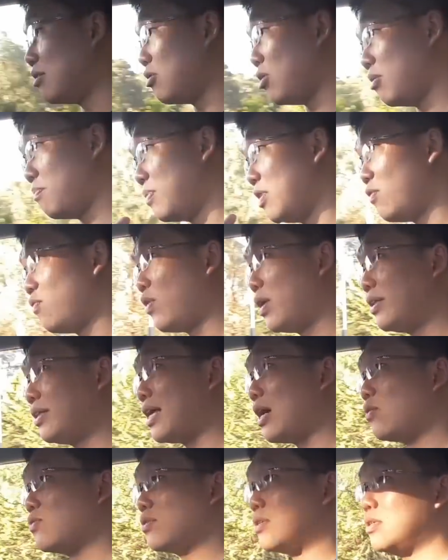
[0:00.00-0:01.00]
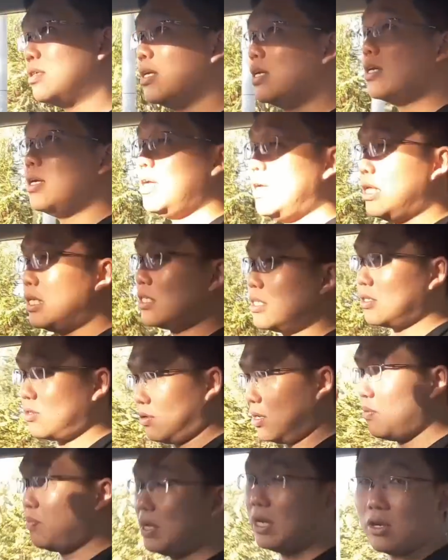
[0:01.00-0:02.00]
above 1000, is
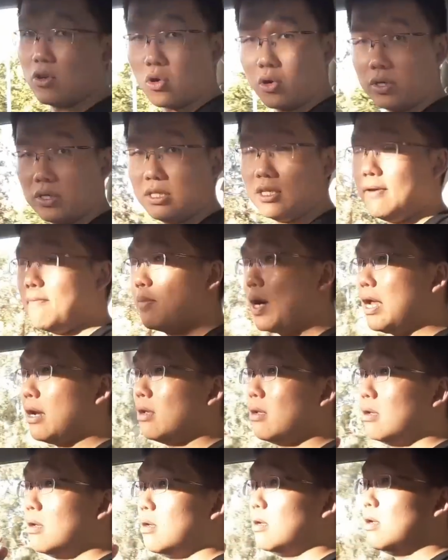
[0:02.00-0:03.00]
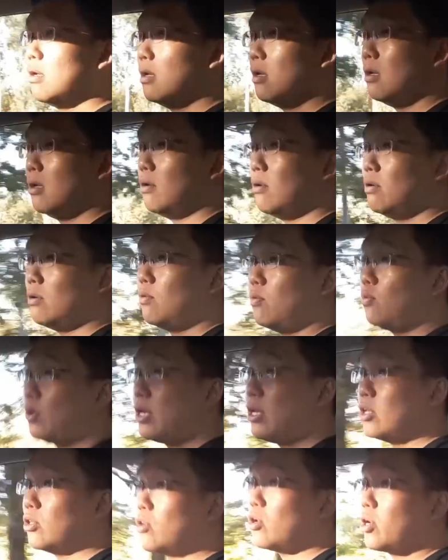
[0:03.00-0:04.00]
a bit noisy. But
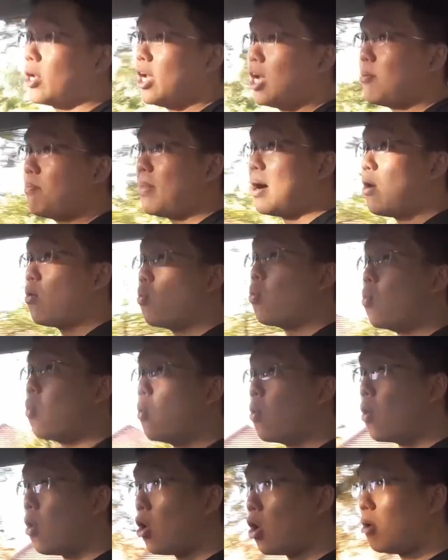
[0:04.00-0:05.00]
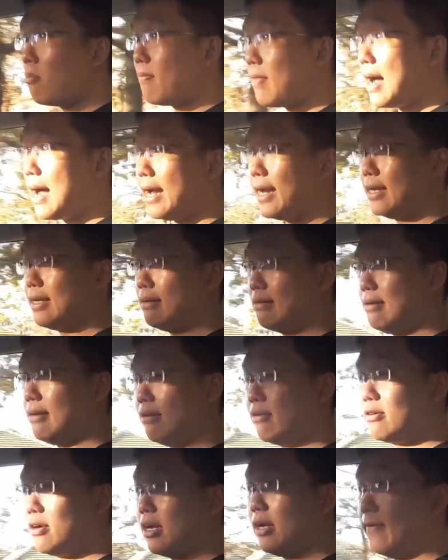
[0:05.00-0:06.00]
when you're talking about warm
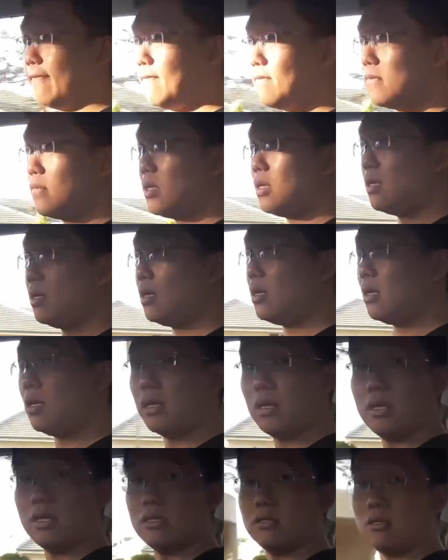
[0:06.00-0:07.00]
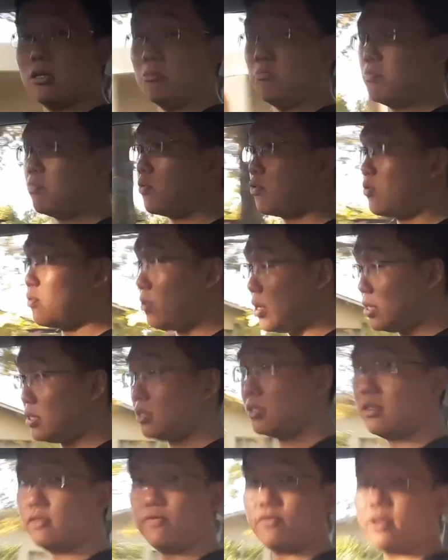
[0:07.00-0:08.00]
idling, right, it is
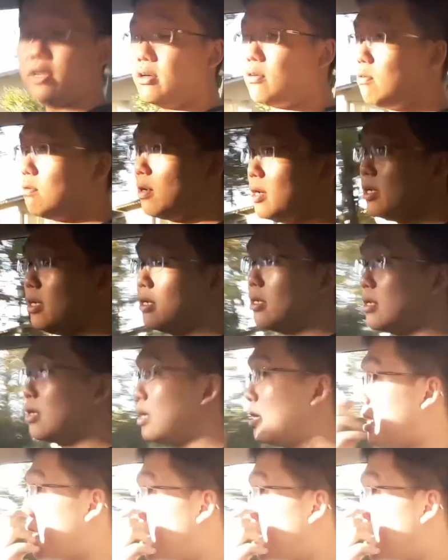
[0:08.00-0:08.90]
impressively quiet.